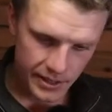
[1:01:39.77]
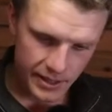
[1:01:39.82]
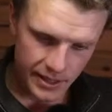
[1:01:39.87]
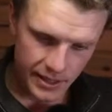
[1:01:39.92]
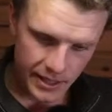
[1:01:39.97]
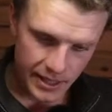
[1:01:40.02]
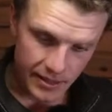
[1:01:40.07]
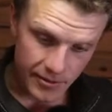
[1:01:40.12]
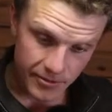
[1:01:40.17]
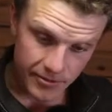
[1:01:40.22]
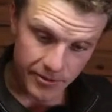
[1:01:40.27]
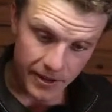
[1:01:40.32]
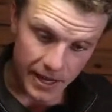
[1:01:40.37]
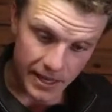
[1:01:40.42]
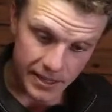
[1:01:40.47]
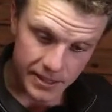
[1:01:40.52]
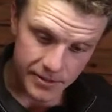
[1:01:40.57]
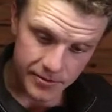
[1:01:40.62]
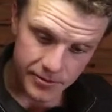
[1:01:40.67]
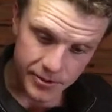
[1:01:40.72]
In
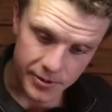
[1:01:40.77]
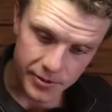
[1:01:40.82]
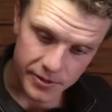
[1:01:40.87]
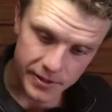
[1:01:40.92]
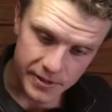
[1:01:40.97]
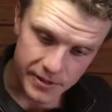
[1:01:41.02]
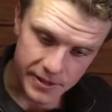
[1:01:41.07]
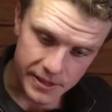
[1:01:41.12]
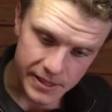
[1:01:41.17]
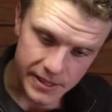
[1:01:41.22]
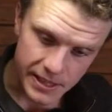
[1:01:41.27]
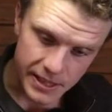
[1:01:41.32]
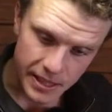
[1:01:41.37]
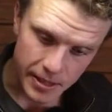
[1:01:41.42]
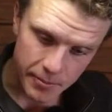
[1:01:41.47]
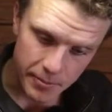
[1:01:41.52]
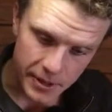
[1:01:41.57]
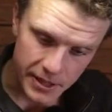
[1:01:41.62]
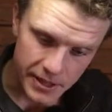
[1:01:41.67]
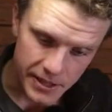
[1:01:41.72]
fact, a few of the things that I'm
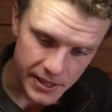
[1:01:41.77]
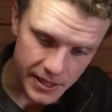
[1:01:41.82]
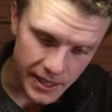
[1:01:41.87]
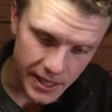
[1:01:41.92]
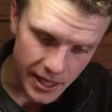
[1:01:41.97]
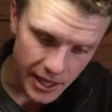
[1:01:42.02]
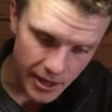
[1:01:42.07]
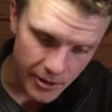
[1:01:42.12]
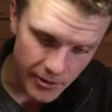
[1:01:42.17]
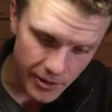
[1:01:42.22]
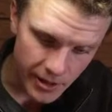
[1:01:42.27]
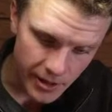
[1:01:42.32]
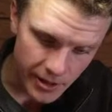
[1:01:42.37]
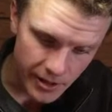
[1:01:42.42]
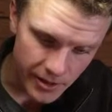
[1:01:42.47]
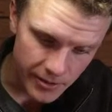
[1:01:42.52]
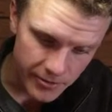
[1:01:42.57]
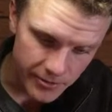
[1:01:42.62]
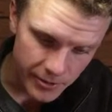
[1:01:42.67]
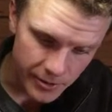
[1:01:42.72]
painting now are
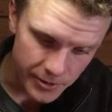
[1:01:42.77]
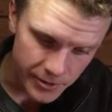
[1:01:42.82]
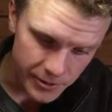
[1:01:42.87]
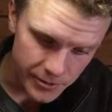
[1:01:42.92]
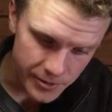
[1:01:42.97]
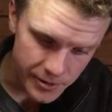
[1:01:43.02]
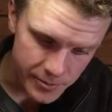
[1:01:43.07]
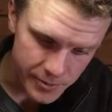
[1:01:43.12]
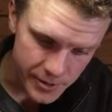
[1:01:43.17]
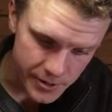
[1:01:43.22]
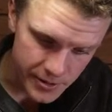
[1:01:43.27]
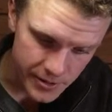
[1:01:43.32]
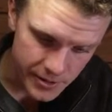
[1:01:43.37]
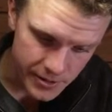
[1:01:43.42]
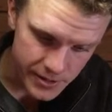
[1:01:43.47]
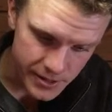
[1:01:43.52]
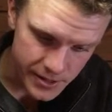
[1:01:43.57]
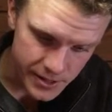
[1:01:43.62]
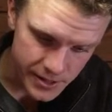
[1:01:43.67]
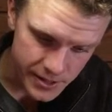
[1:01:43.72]
for the Christmas
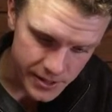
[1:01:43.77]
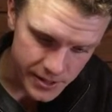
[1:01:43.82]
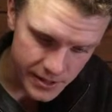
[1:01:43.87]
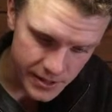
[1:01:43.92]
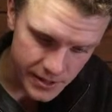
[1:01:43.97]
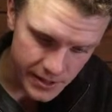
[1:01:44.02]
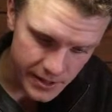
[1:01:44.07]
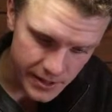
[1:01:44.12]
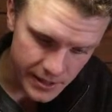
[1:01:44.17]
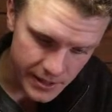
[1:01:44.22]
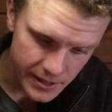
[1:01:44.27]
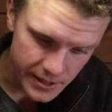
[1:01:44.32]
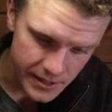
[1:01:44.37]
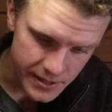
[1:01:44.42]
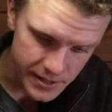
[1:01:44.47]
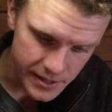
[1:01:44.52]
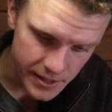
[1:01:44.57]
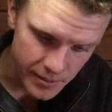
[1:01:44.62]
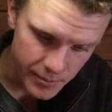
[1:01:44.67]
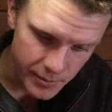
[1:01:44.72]
launch in
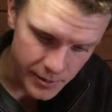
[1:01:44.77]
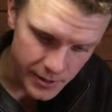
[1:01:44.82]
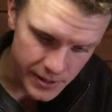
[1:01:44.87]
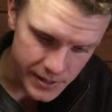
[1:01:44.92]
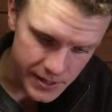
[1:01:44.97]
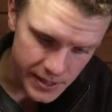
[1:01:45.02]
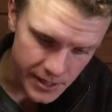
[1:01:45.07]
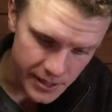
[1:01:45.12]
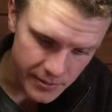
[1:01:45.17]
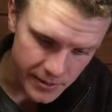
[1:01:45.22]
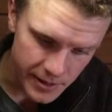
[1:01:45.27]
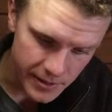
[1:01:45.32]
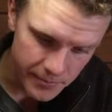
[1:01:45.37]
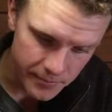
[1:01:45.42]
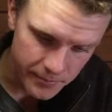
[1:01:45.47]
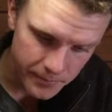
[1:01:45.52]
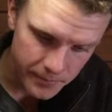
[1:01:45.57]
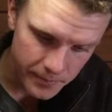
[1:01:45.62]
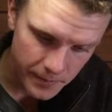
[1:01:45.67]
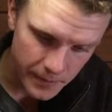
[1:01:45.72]
some ways anyway,
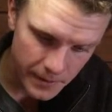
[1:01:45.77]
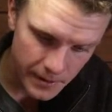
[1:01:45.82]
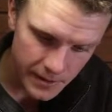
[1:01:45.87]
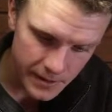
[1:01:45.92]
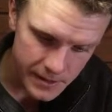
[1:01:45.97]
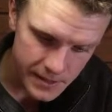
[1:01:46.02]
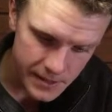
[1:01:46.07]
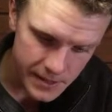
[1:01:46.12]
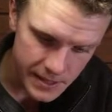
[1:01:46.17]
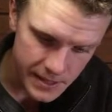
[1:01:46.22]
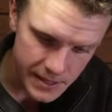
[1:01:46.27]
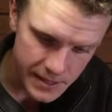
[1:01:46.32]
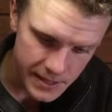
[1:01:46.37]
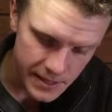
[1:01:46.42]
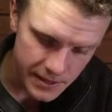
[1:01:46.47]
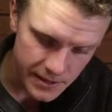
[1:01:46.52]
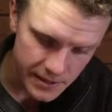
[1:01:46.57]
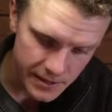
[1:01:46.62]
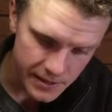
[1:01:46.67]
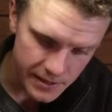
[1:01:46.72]
because these are
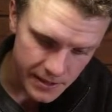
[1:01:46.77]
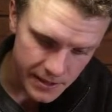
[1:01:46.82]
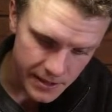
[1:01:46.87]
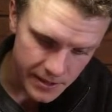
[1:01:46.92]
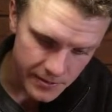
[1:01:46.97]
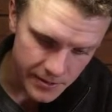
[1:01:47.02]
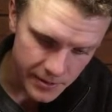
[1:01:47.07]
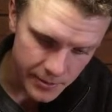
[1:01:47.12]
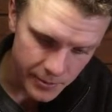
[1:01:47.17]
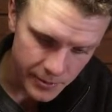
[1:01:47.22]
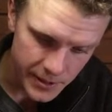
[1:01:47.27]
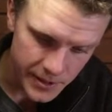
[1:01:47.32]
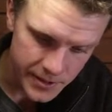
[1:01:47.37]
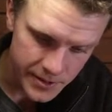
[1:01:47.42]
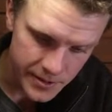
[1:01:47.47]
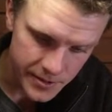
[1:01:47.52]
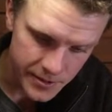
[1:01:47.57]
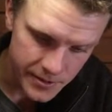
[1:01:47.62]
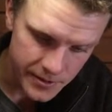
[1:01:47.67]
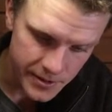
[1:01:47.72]
the kind of the winter
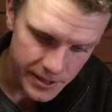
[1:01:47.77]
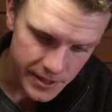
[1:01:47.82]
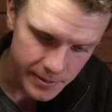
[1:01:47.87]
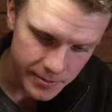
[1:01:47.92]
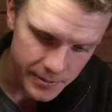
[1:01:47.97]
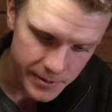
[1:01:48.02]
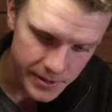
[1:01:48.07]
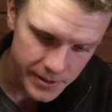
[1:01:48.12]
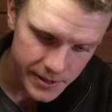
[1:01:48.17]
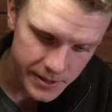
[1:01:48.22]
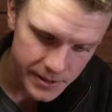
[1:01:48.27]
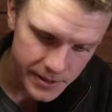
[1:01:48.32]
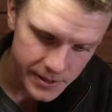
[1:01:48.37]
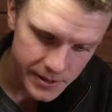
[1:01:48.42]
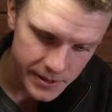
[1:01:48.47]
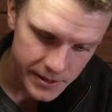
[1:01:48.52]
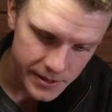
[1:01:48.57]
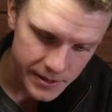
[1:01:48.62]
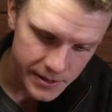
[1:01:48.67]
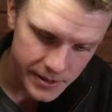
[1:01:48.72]
themed
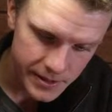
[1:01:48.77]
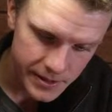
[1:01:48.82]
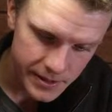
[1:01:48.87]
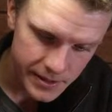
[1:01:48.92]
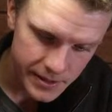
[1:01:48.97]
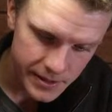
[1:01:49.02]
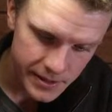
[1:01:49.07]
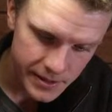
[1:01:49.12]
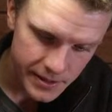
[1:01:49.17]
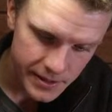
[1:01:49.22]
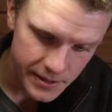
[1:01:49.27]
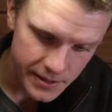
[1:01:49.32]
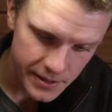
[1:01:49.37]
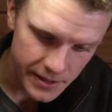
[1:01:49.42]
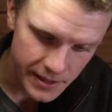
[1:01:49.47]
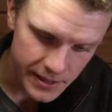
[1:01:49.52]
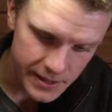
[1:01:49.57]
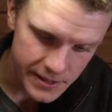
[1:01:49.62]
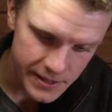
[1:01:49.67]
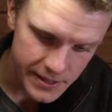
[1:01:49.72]

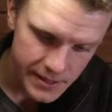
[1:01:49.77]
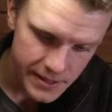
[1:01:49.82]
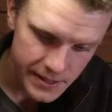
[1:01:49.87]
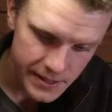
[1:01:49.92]
things.